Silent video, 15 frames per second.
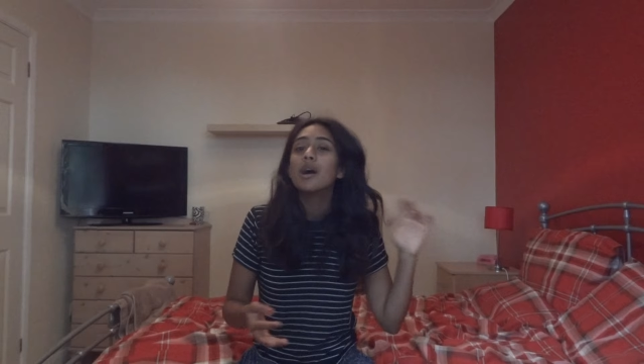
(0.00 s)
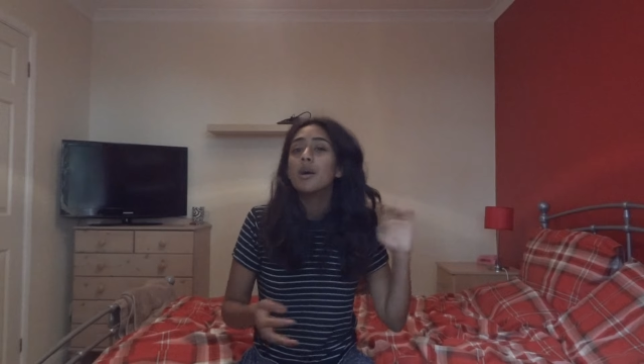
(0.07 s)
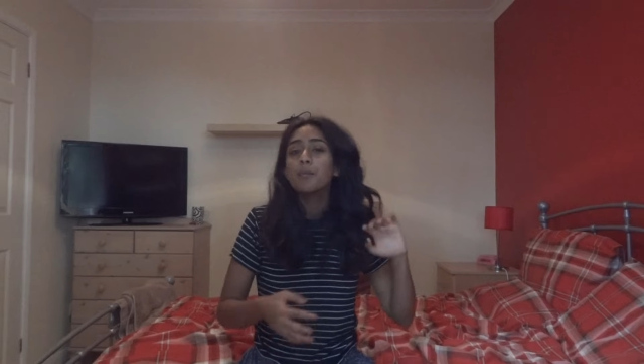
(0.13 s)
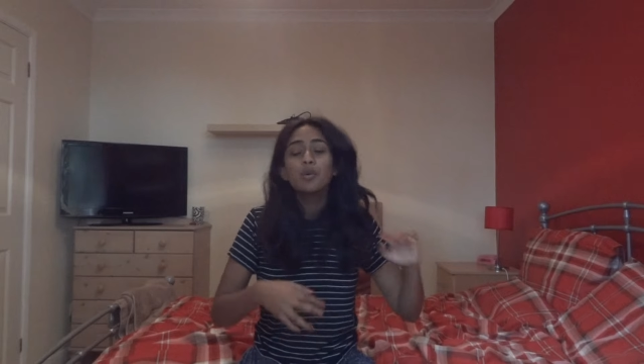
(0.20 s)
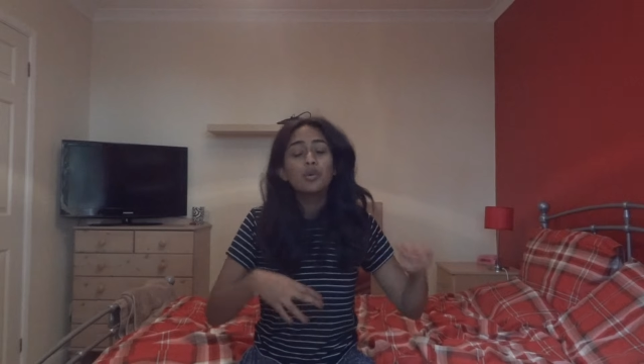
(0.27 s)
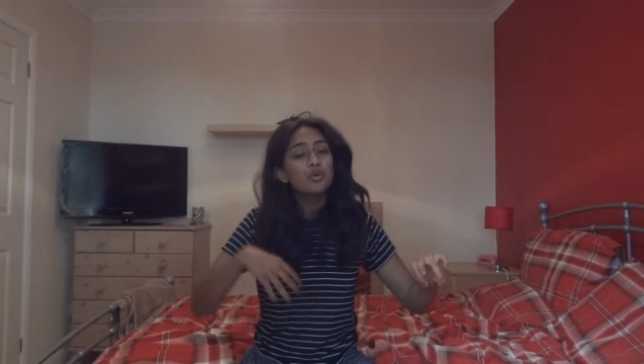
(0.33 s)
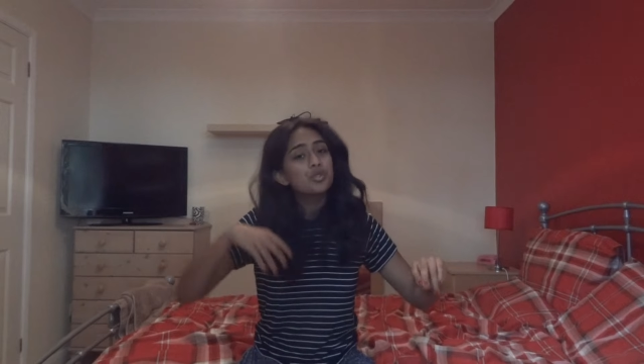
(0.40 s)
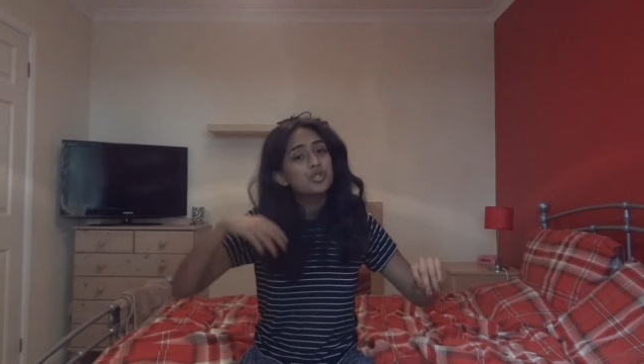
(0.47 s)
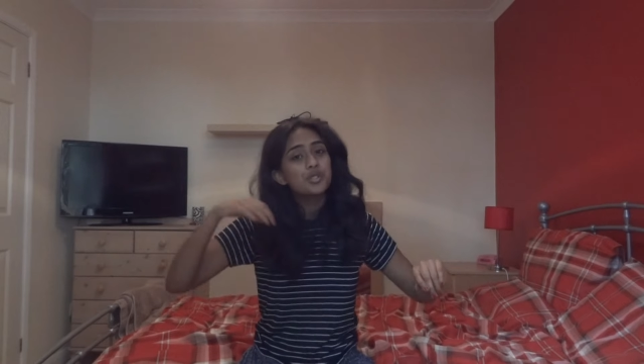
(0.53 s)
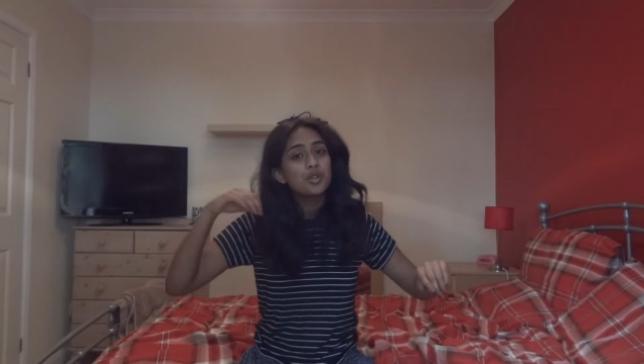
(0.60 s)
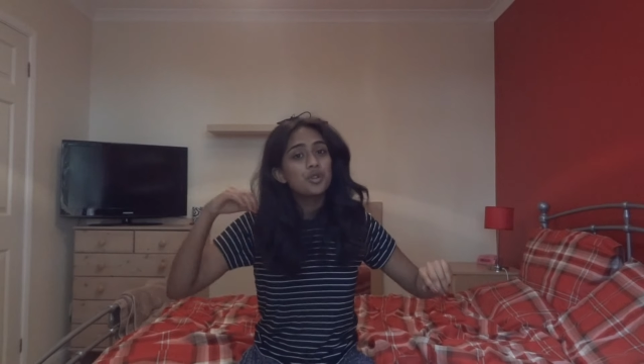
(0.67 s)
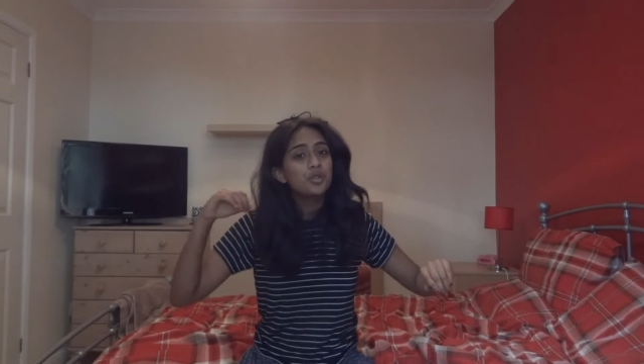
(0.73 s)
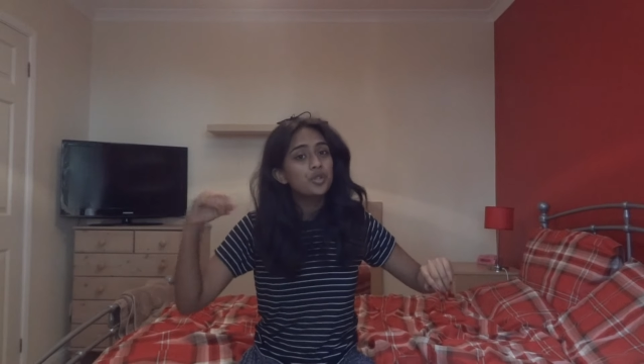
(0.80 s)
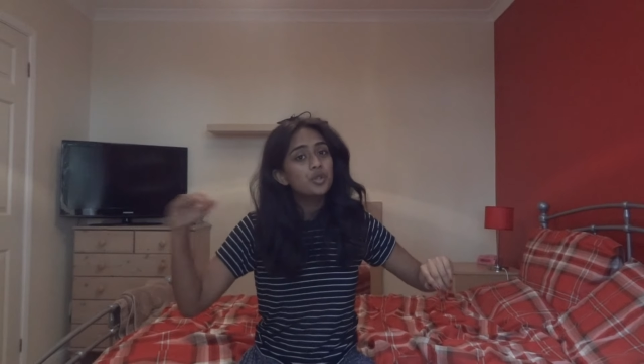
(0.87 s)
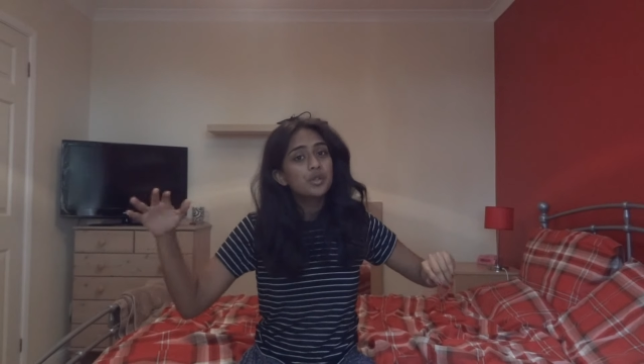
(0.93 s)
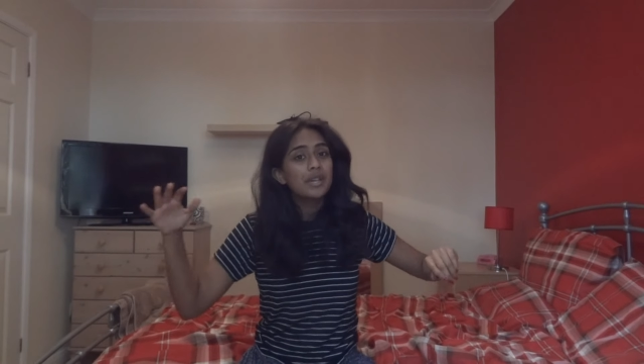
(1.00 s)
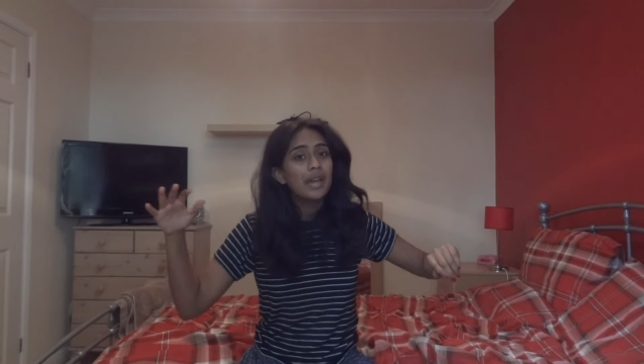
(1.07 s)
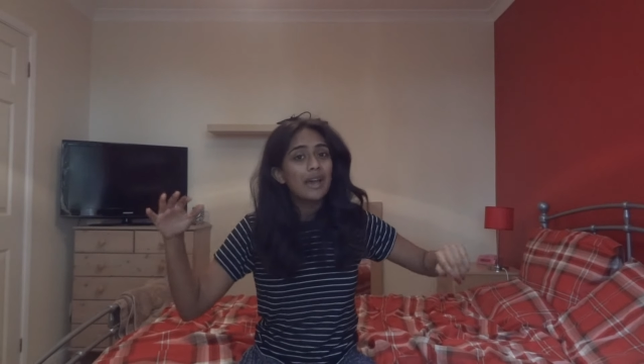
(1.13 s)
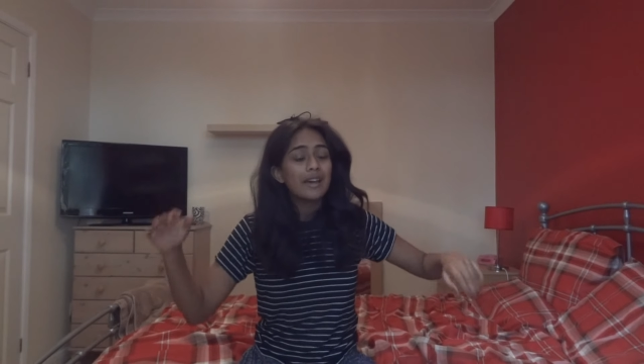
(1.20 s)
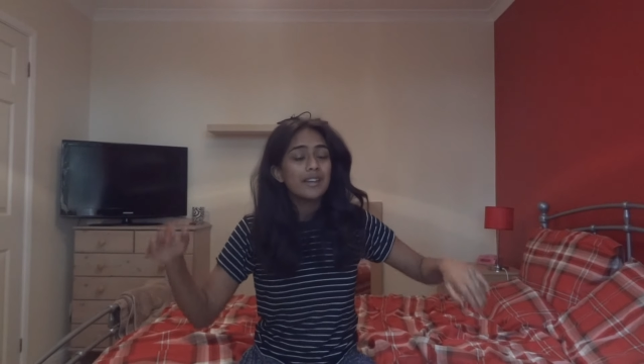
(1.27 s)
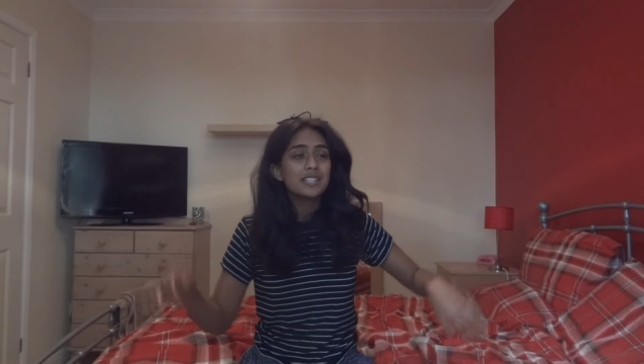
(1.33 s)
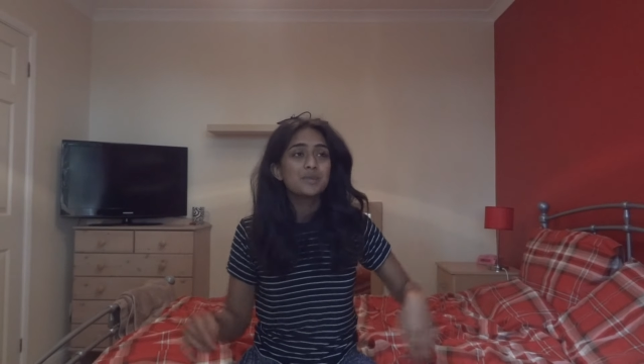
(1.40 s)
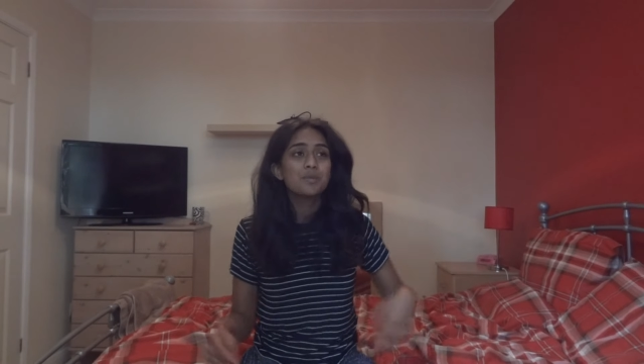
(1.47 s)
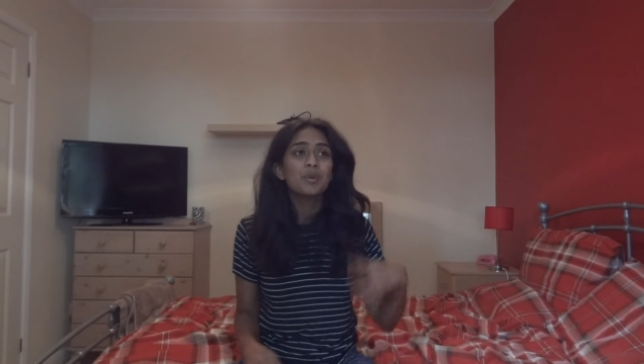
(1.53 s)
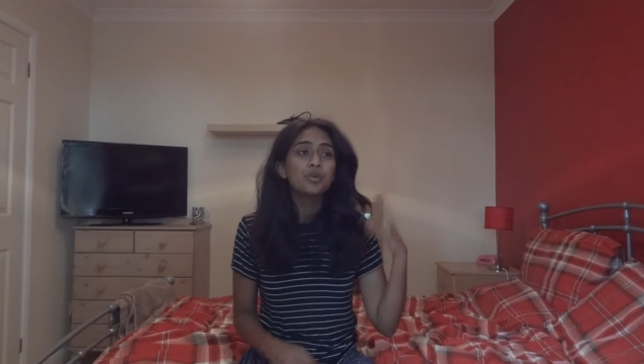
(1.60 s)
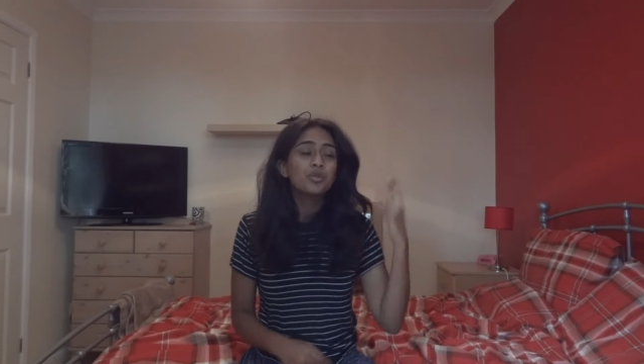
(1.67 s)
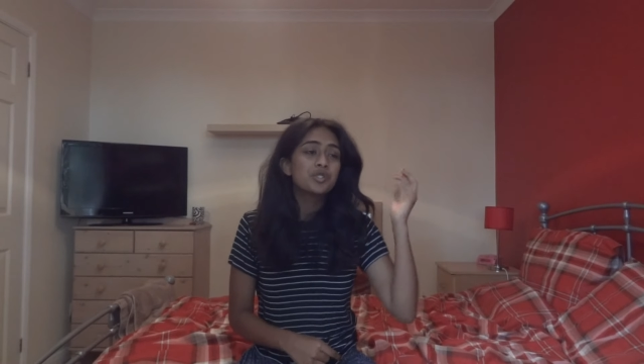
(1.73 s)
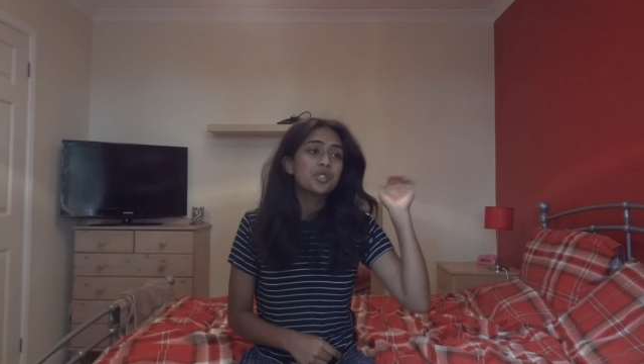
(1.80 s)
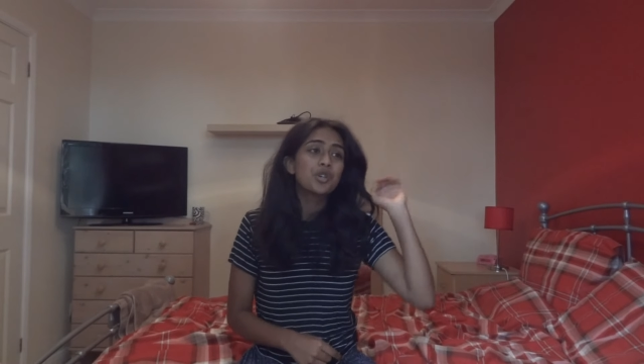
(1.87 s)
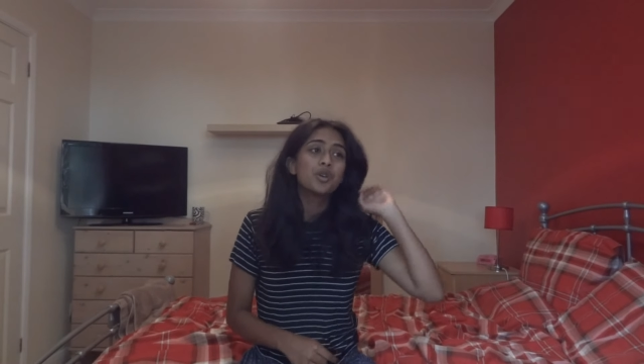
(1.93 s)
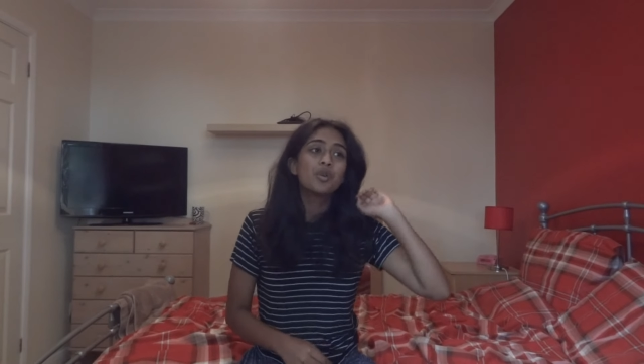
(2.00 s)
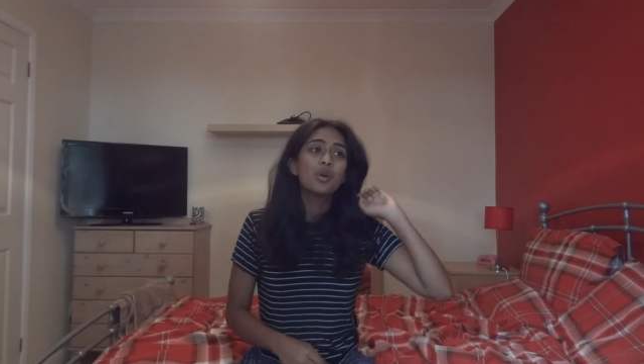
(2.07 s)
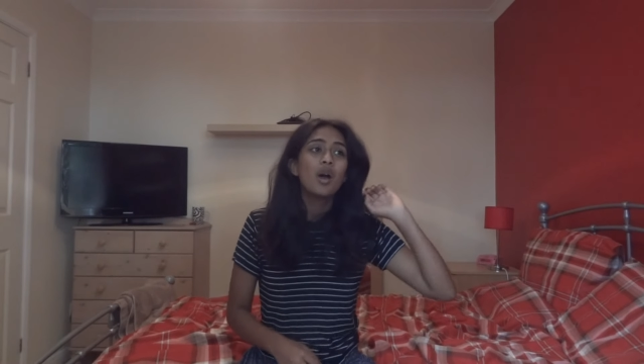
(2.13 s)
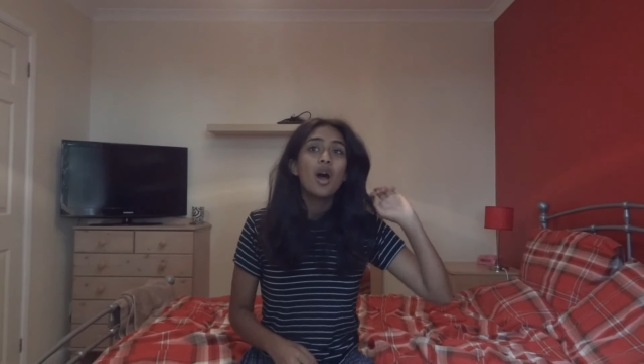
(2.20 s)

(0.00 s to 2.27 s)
but also UCAS, but also